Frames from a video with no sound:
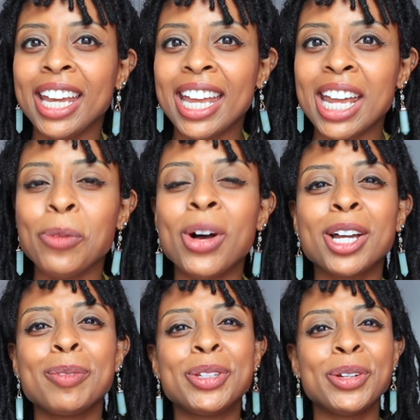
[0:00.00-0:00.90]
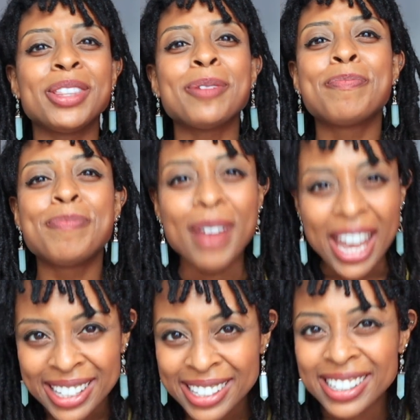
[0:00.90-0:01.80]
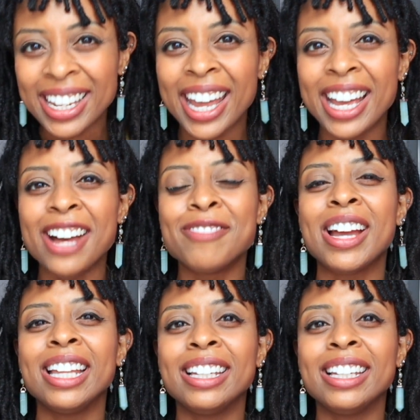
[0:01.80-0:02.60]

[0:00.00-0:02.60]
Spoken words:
again, and welcome to the best day of my